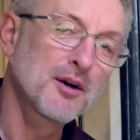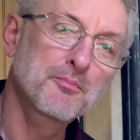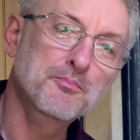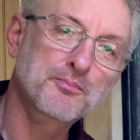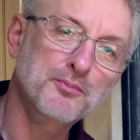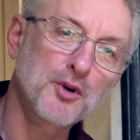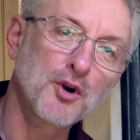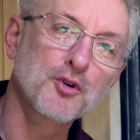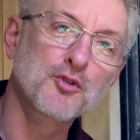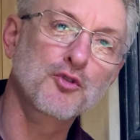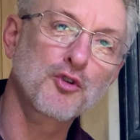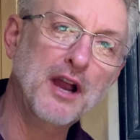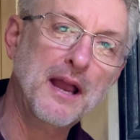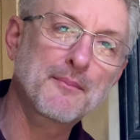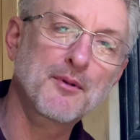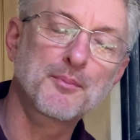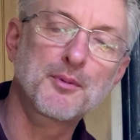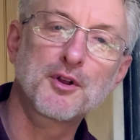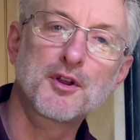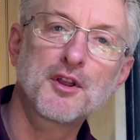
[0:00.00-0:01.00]

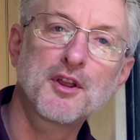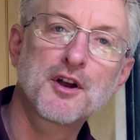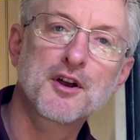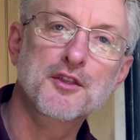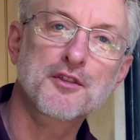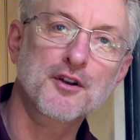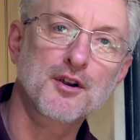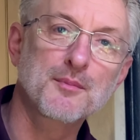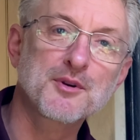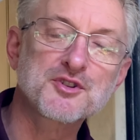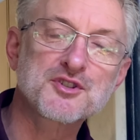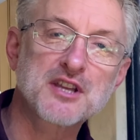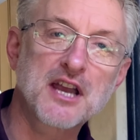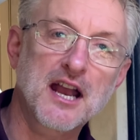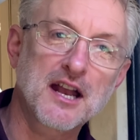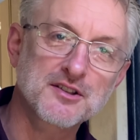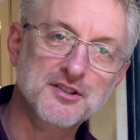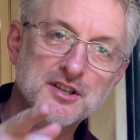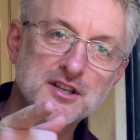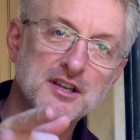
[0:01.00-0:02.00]
programmable
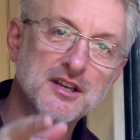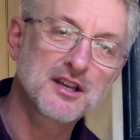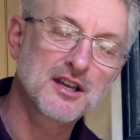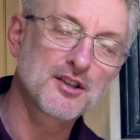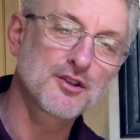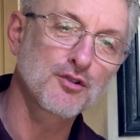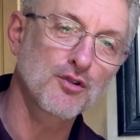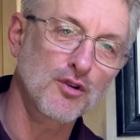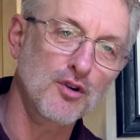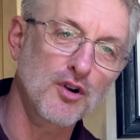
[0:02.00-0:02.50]
thermostats in your